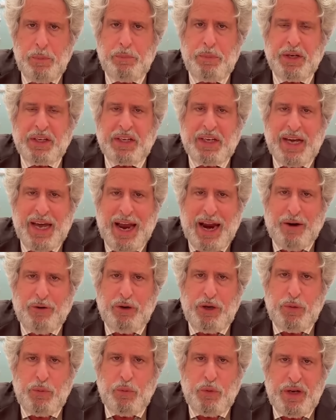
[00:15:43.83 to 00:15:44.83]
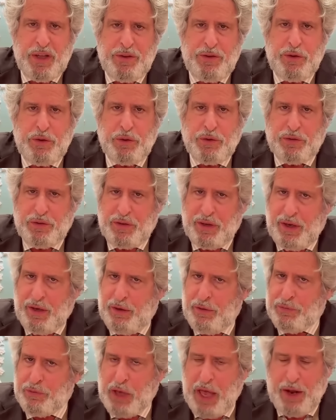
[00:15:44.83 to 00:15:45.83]
But carry with
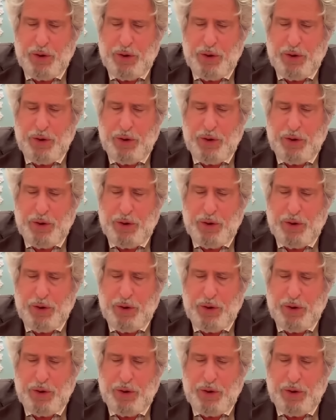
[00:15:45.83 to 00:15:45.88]
yourselves